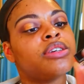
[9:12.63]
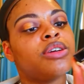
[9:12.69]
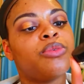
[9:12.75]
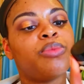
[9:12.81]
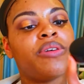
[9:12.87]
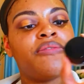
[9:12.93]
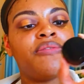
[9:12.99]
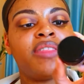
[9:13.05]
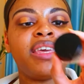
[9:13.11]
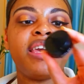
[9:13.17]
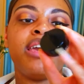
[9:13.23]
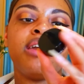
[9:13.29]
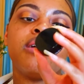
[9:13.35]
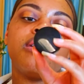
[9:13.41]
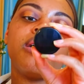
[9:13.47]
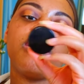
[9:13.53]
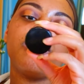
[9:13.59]
with the
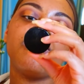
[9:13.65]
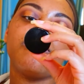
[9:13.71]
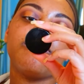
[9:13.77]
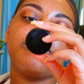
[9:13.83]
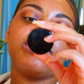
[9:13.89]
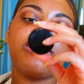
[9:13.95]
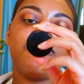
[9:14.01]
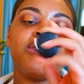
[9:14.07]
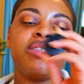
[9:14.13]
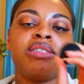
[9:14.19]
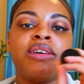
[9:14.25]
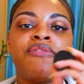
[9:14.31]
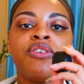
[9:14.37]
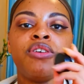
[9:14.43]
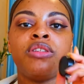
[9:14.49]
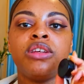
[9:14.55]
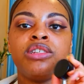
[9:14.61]
Inglot number
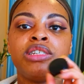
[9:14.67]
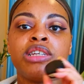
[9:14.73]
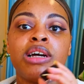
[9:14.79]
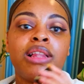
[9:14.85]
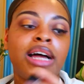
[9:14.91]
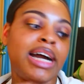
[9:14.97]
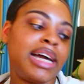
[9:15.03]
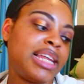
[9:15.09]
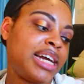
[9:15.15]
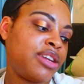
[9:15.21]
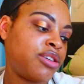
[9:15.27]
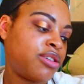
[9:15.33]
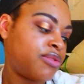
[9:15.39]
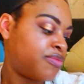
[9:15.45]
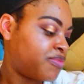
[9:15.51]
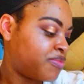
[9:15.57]
77 gel eyeliner.